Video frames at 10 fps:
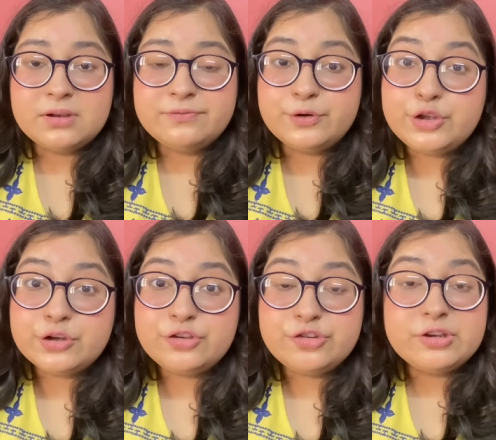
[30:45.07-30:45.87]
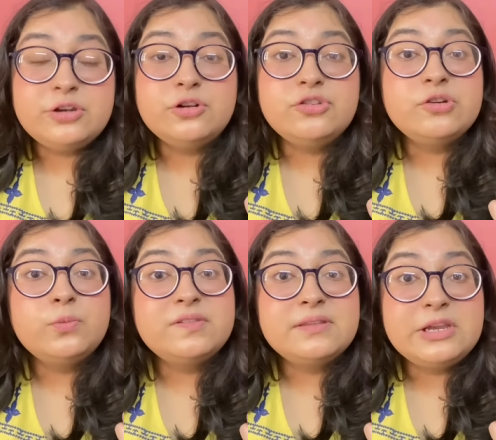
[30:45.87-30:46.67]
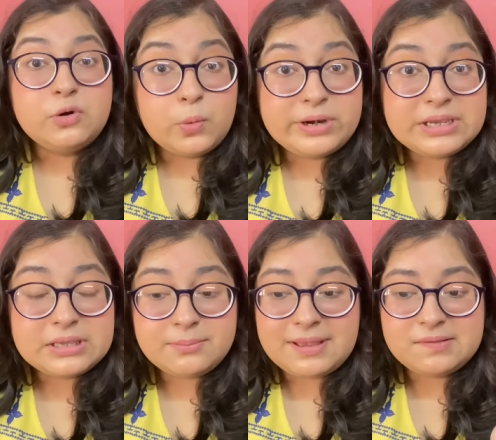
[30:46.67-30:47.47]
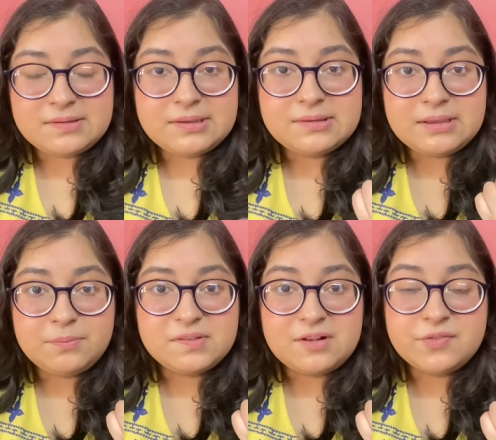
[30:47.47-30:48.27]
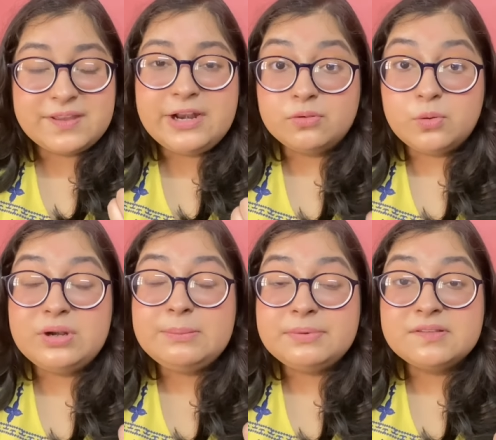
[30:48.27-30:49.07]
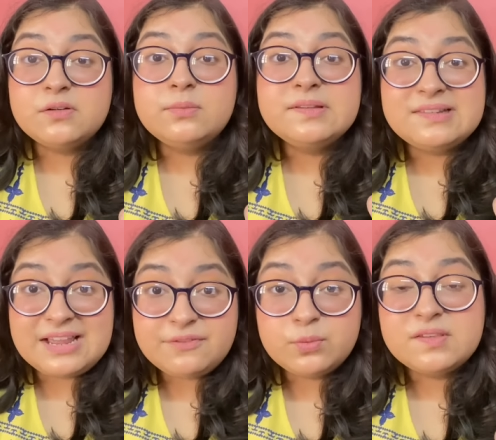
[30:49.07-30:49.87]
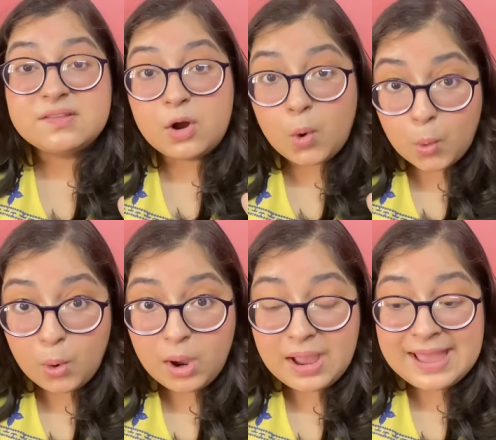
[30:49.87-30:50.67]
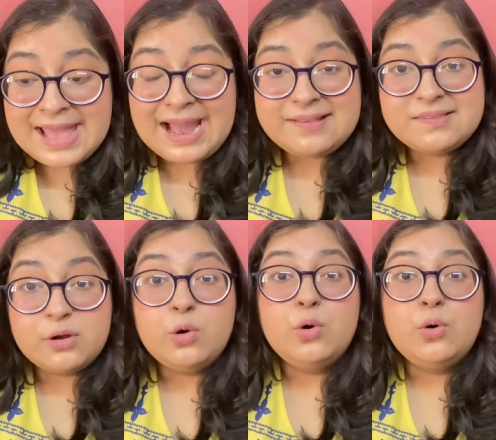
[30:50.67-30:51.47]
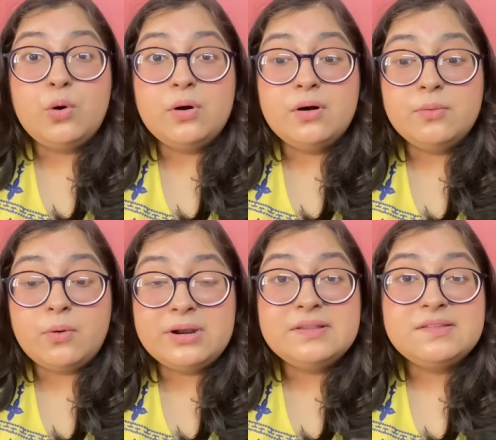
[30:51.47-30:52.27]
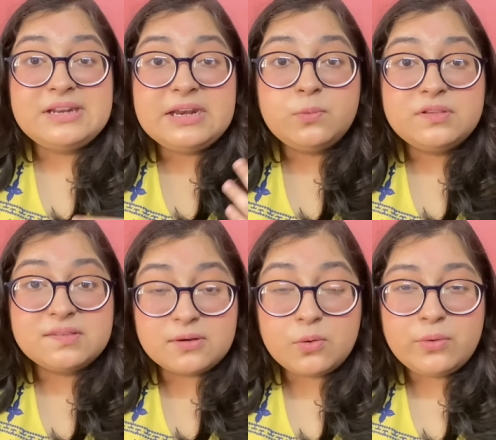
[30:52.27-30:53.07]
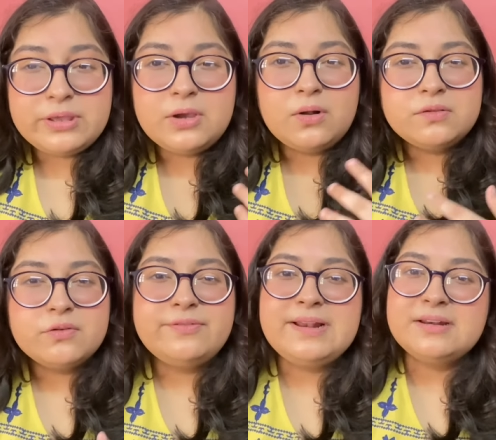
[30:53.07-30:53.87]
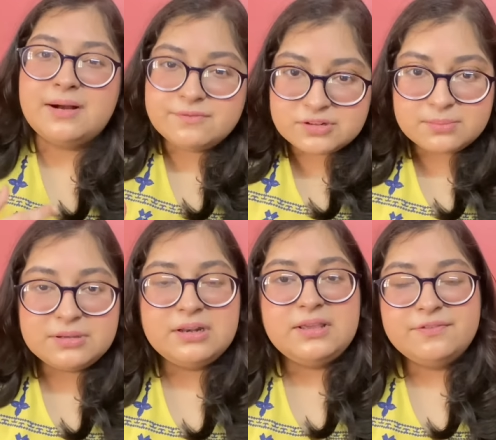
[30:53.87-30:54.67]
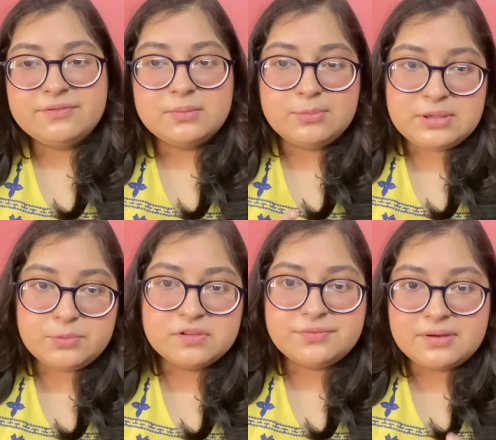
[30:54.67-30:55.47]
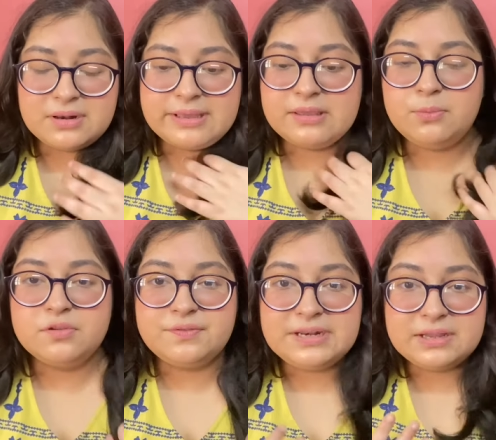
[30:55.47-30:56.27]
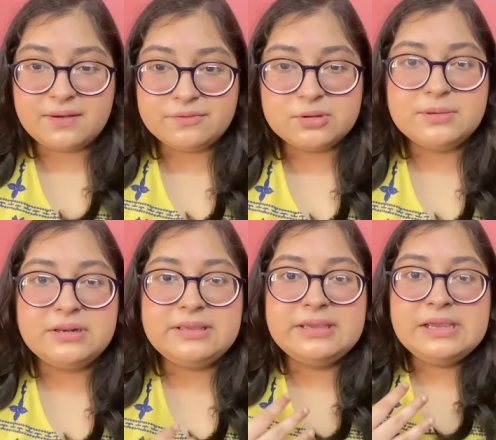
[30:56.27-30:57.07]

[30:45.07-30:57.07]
for Hyunjin, Hyunjin was ignoring him, as he himself said. The only person who was left was Seongho, and Seongho uh, on his date with Seongho, he also felt comfortable. He he was uh, like he was feeling comfortable. He